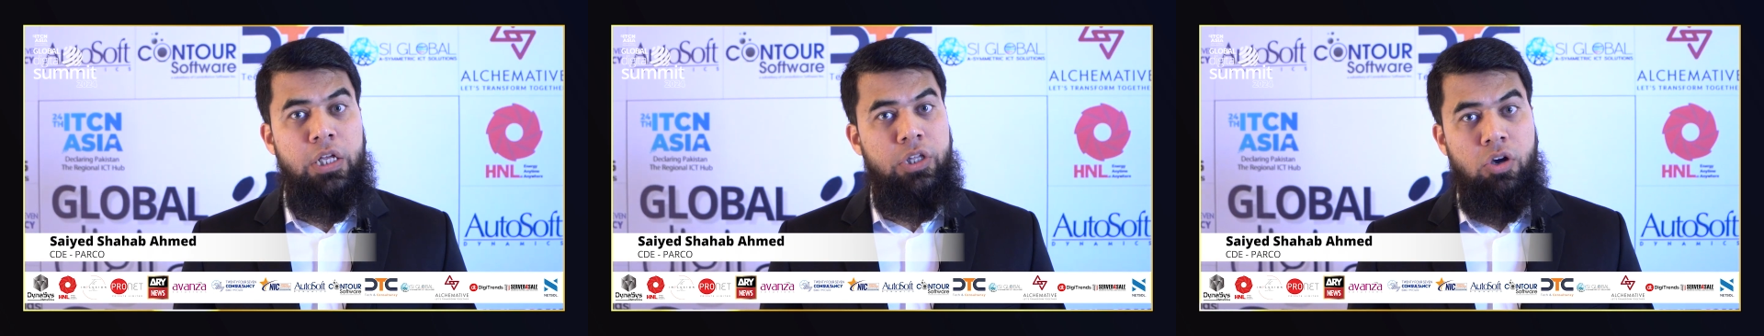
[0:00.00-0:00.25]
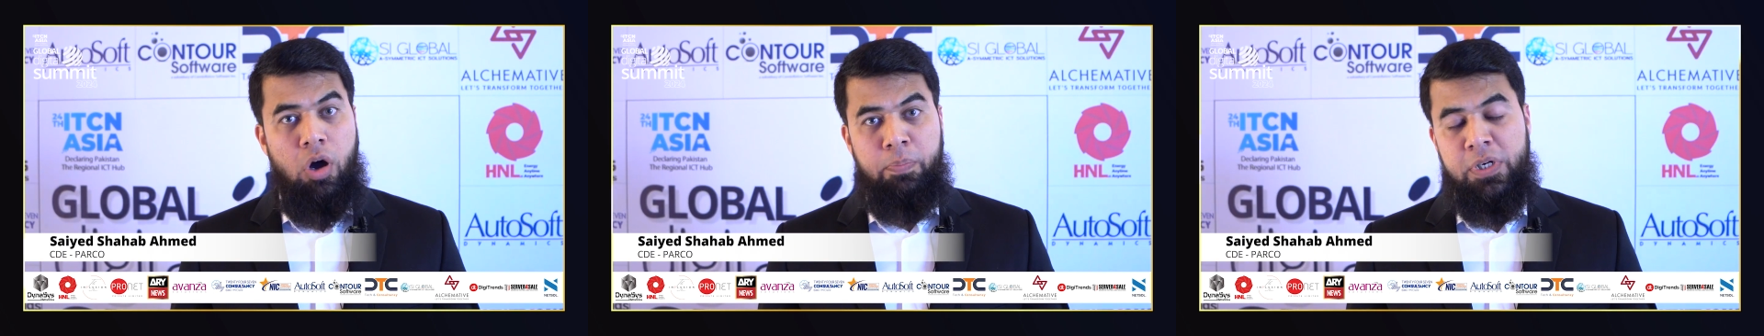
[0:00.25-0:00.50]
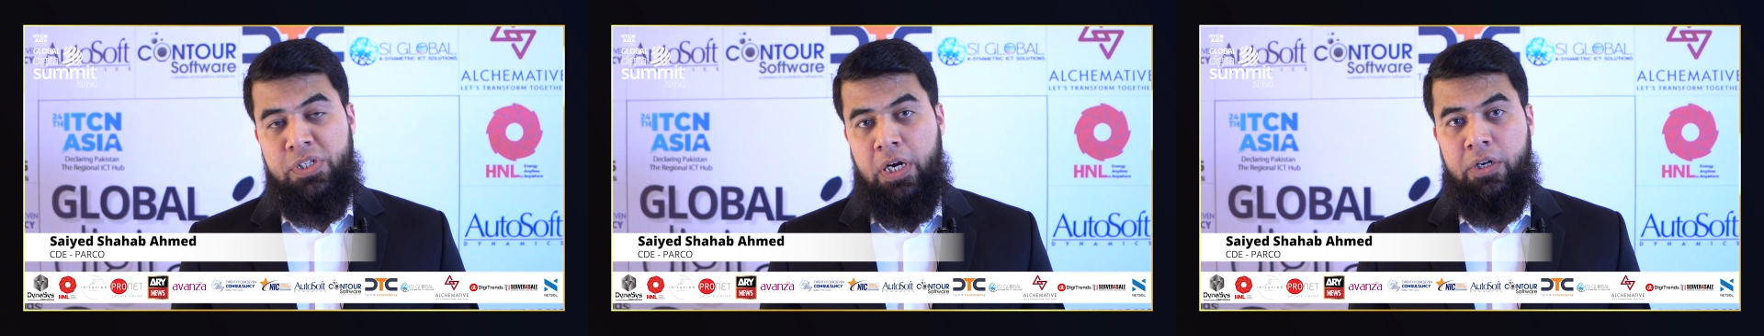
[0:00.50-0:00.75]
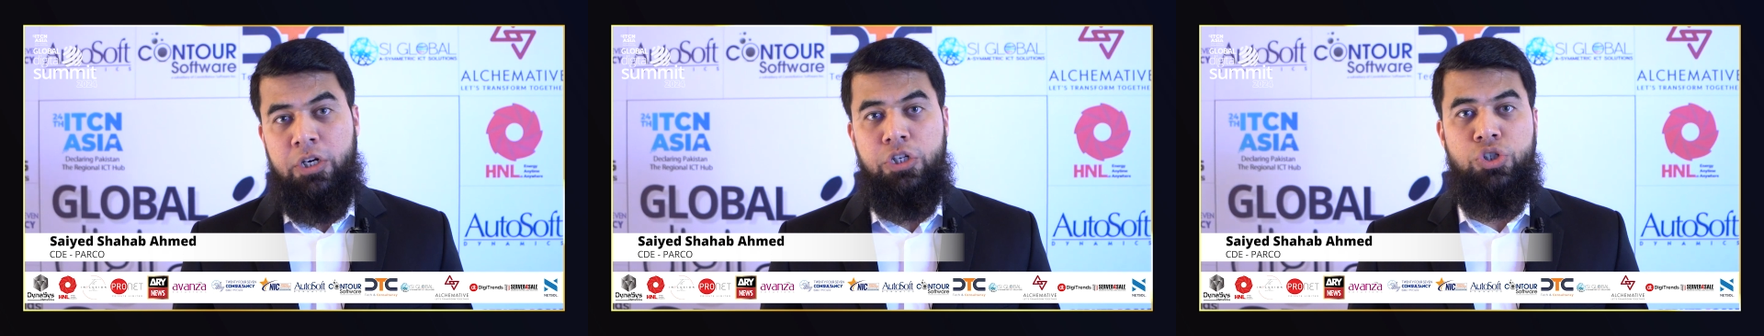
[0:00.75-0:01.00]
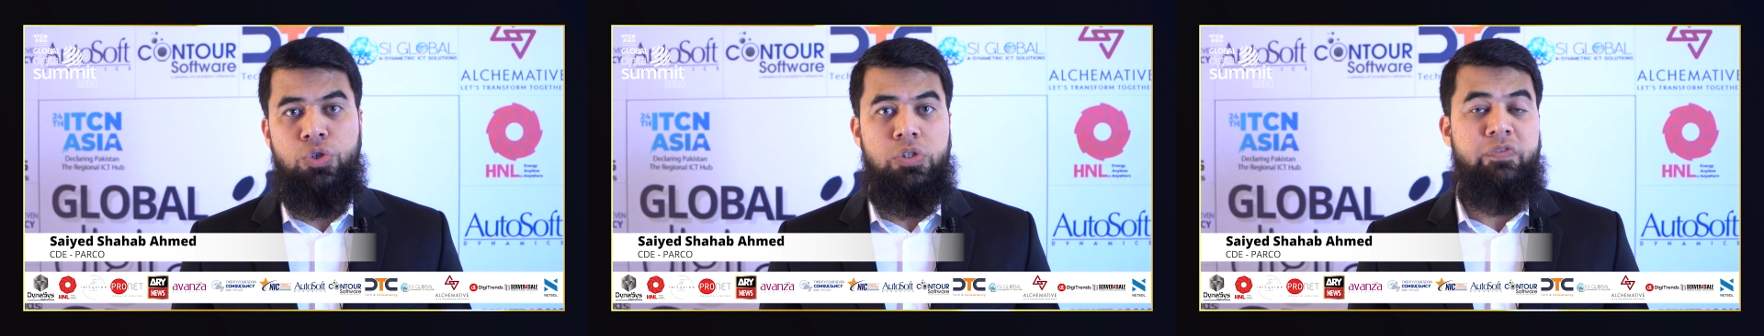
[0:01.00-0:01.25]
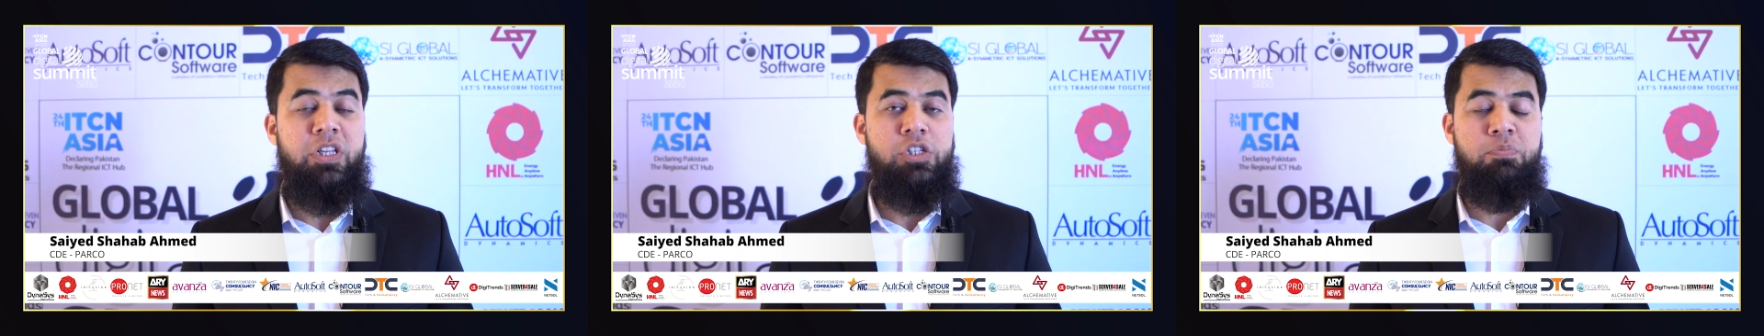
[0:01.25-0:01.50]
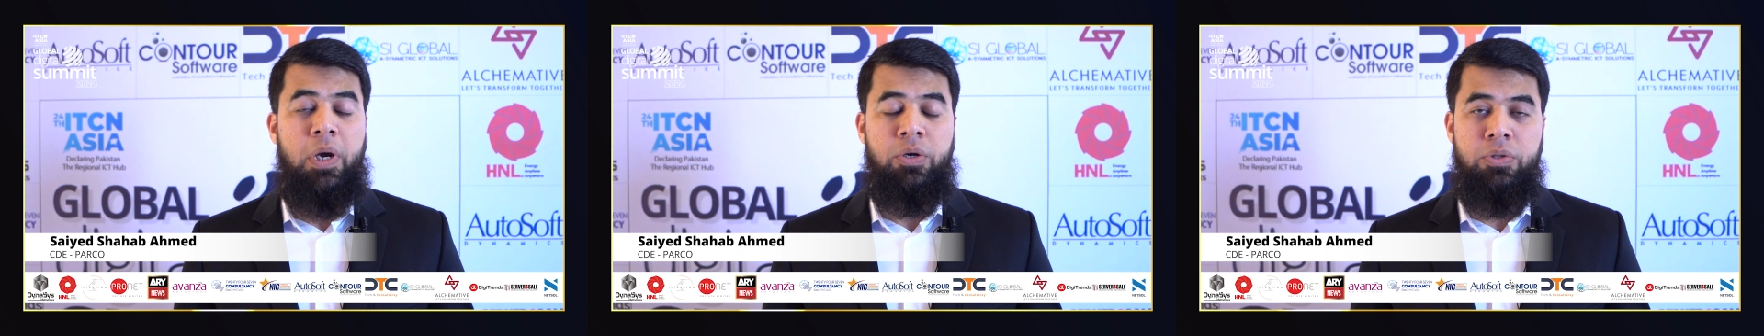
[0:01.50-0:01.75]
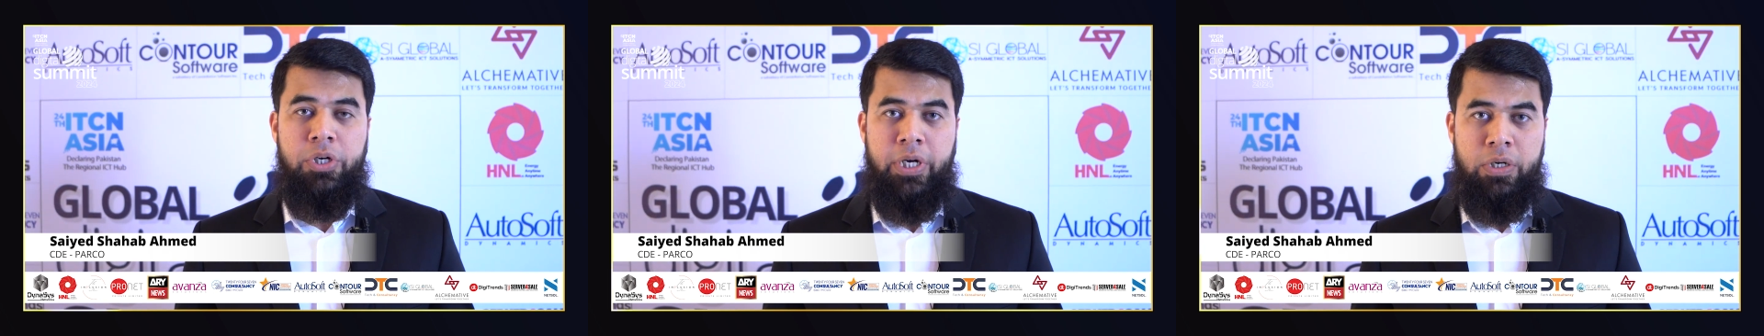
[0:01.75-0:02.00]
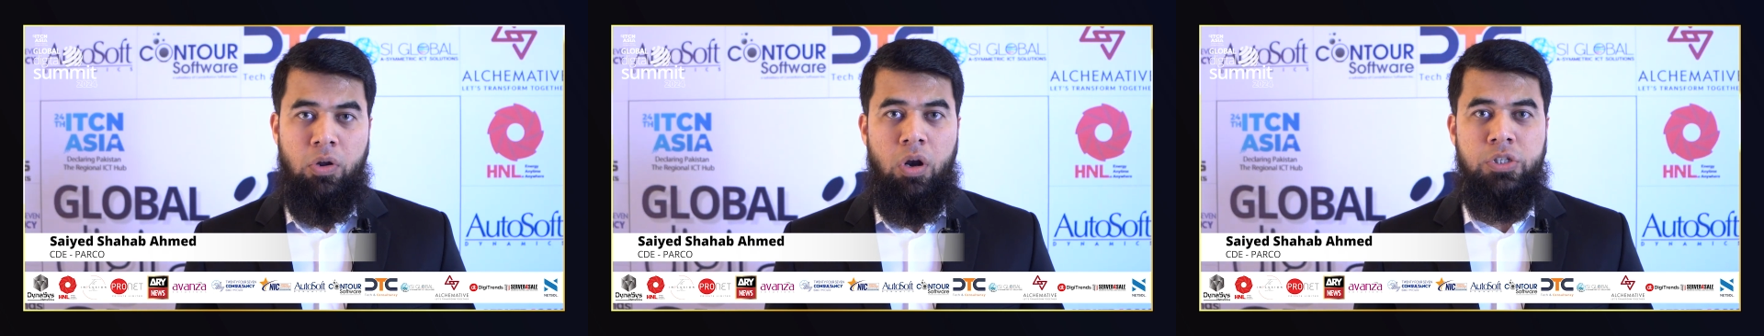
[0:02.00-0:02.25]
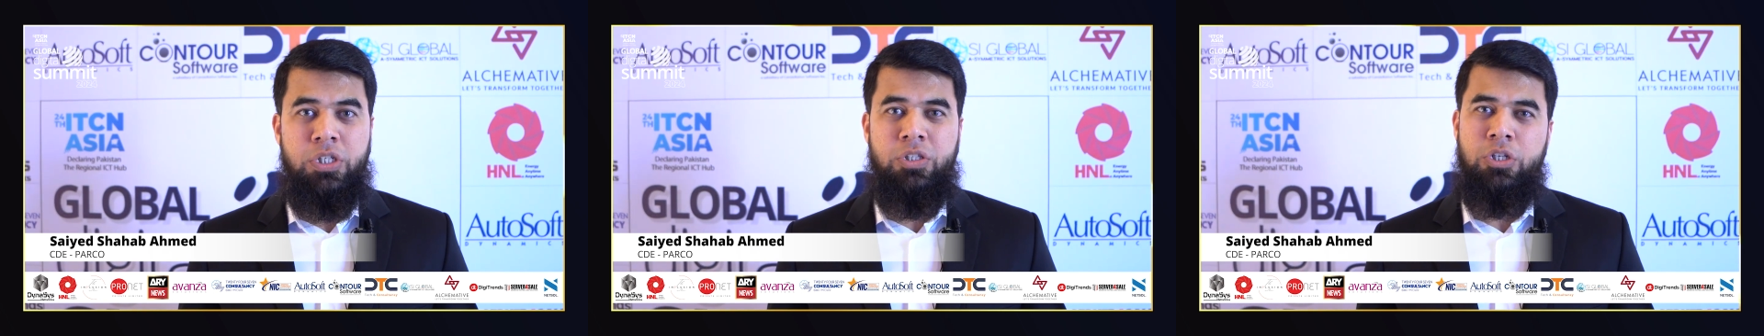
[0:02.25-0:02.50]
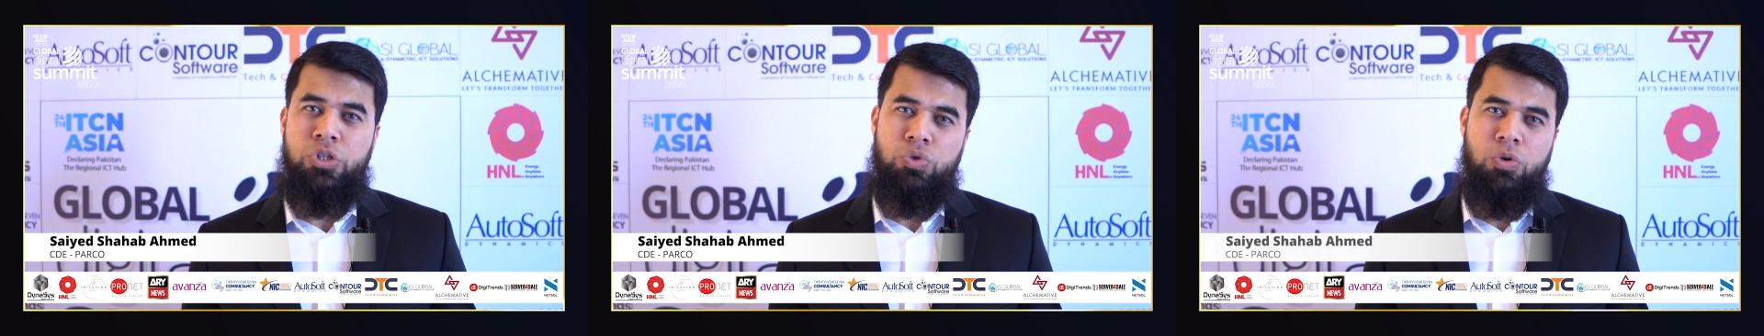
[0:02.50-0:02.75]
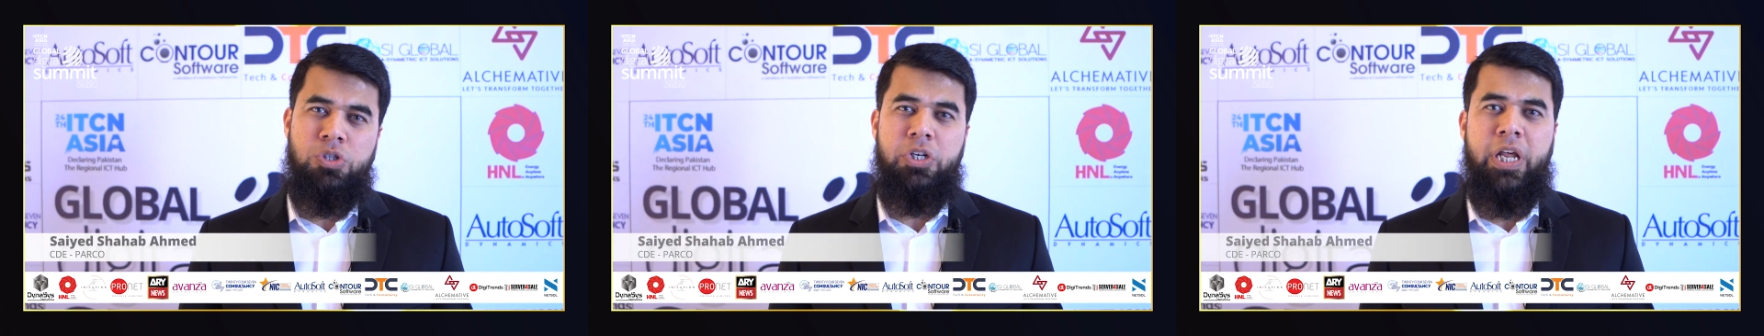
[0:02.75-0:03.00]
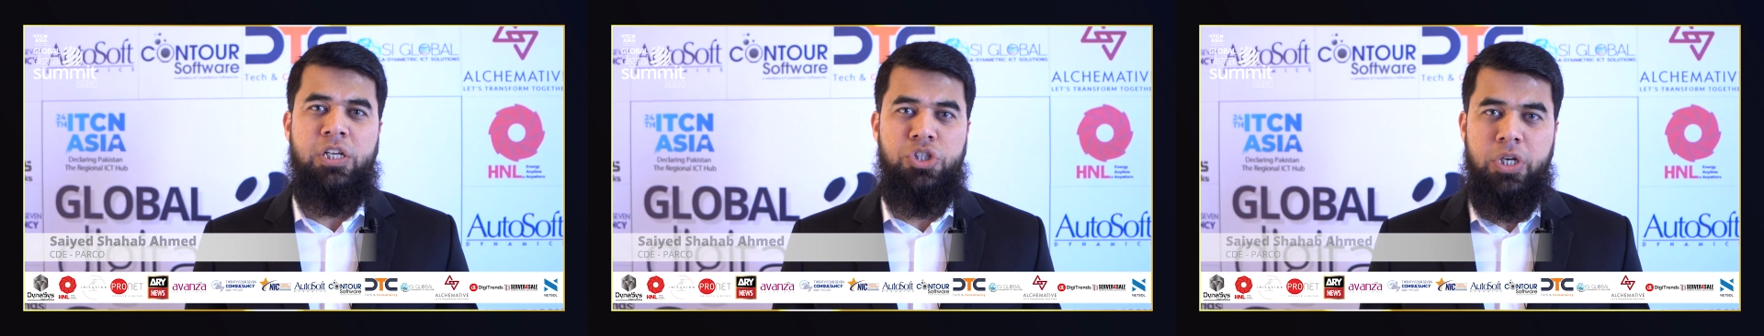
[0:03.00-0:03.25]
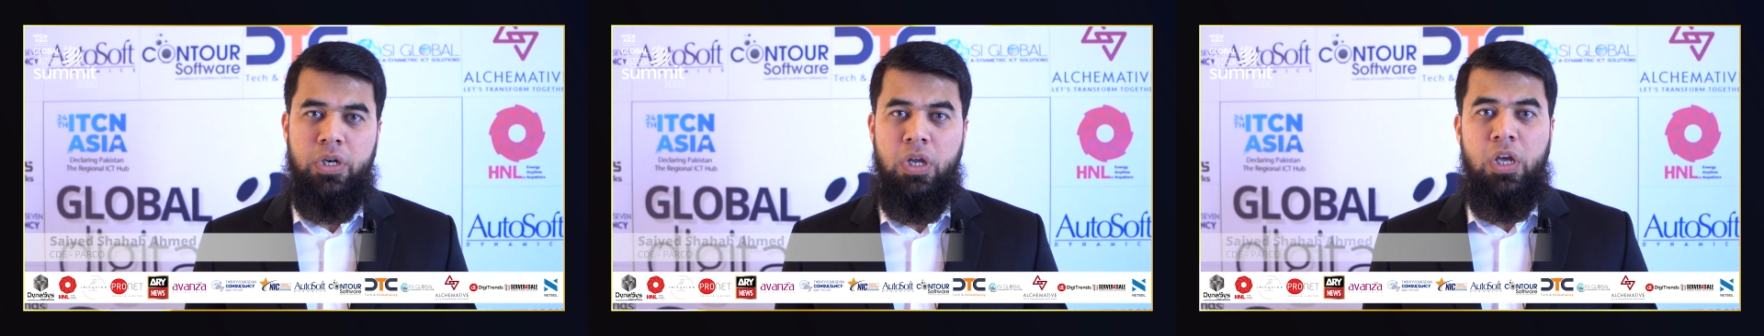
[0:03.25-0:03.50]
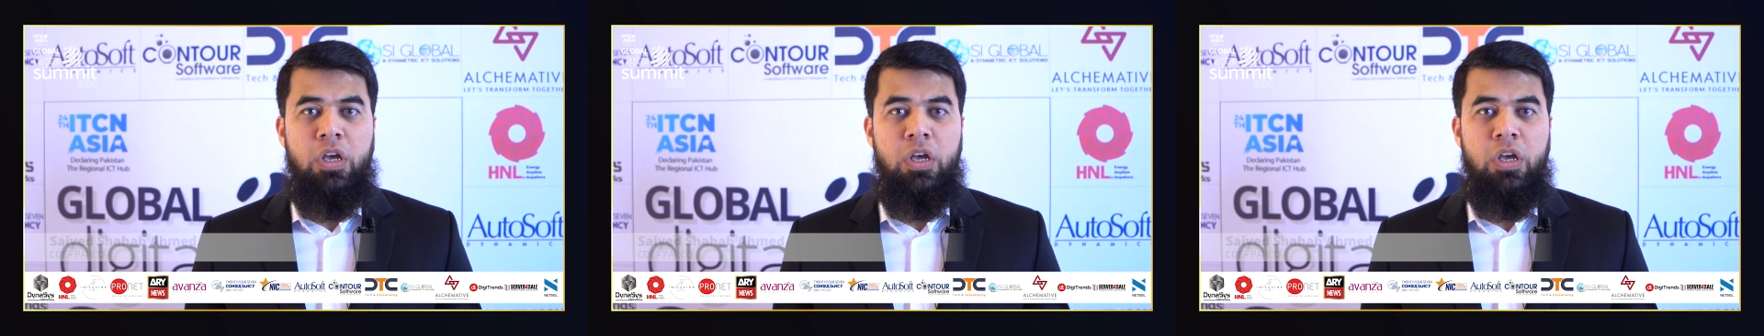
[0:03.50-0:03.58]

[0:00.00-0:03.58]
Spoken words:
the corporate sector issues with respect to the technology, the resource retention,